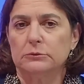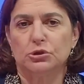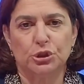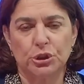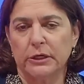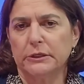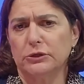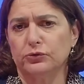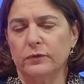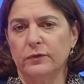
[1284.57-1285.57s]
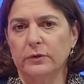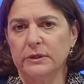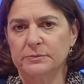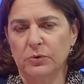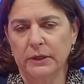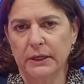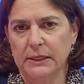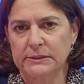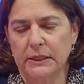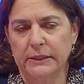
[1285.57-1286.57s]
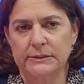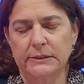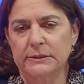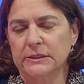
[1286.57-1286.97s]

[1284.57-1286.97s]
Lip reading: To shut it down, to revoke its broadcast license.